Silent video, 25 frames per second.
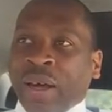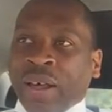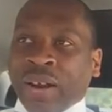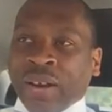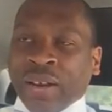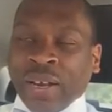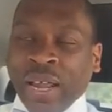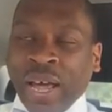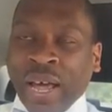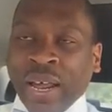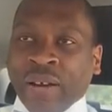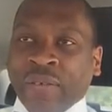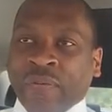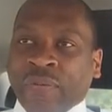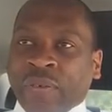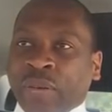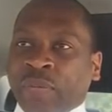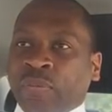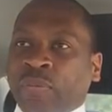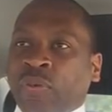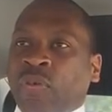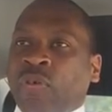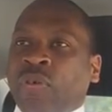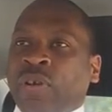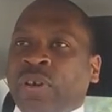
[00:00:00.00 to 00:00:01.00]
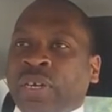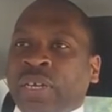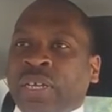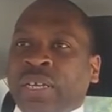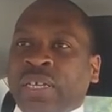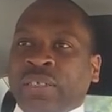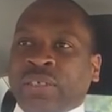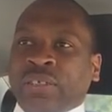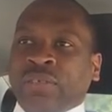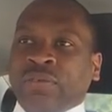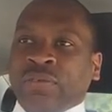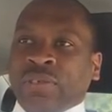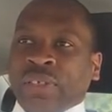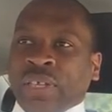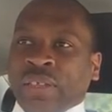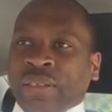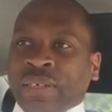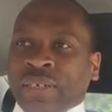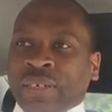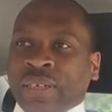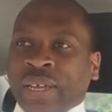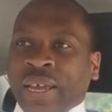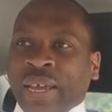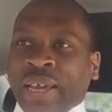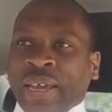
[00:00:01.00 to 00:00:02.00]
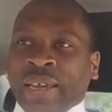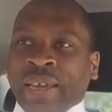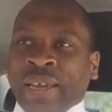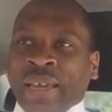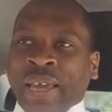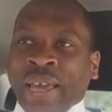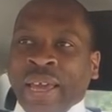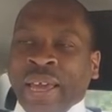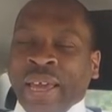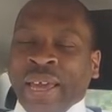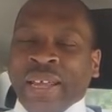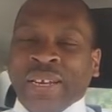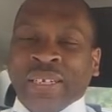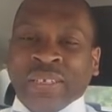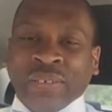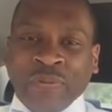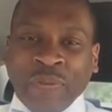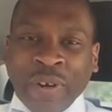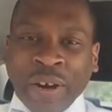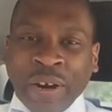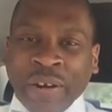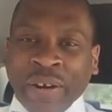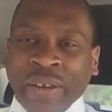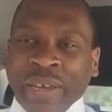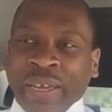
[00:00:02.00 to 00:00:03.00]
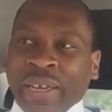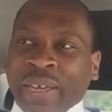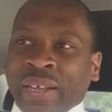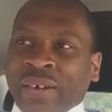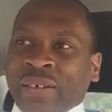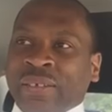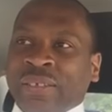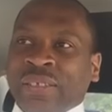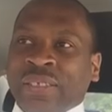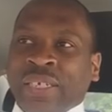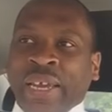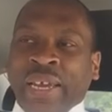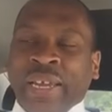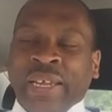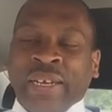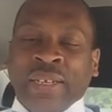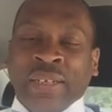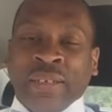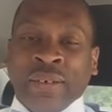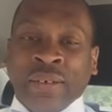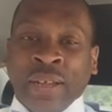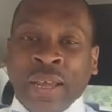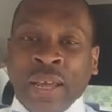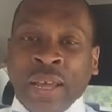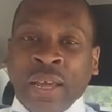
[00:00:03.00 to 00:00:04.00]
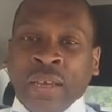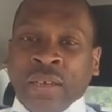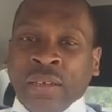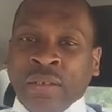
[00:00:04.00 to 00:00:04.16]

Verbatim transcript: about a lot of important issues of the day and it's very entertaining.